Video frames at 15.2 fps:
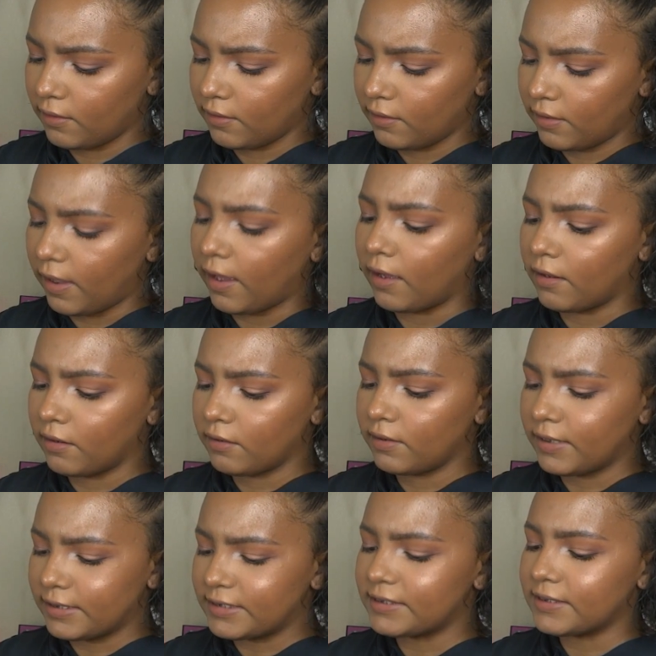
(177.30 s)
Yeah.
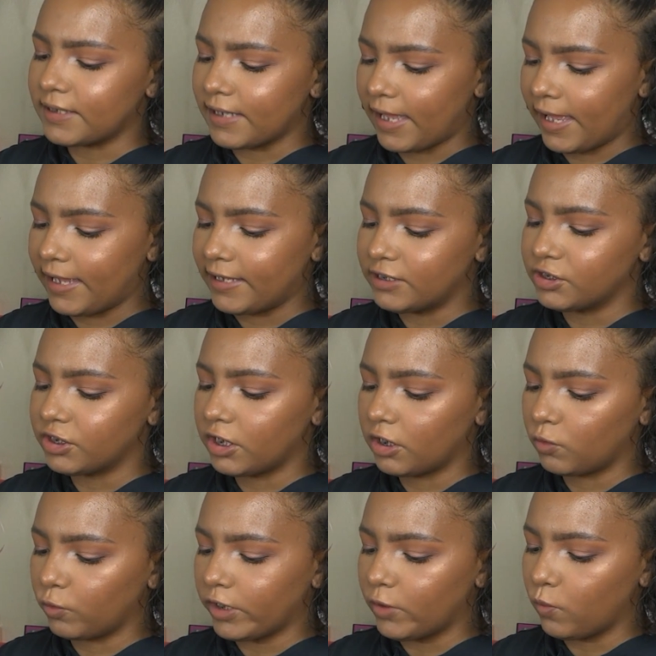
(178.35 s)
Instant Age
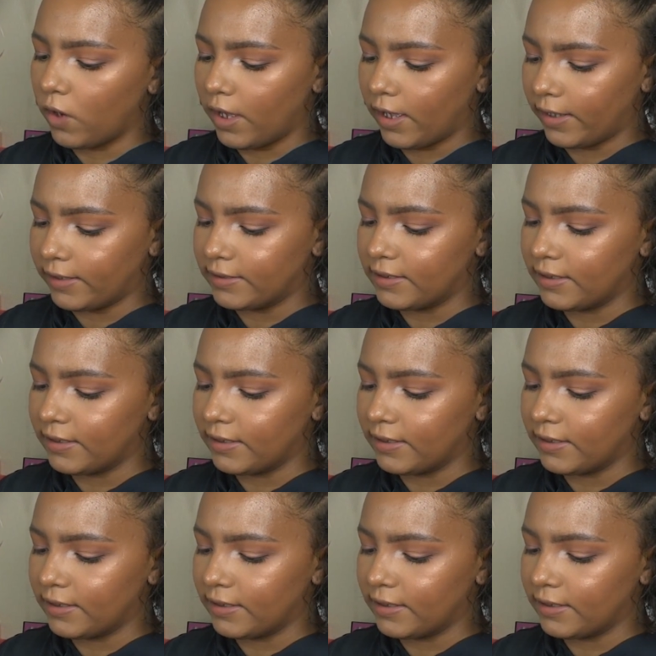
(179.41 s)
Rewind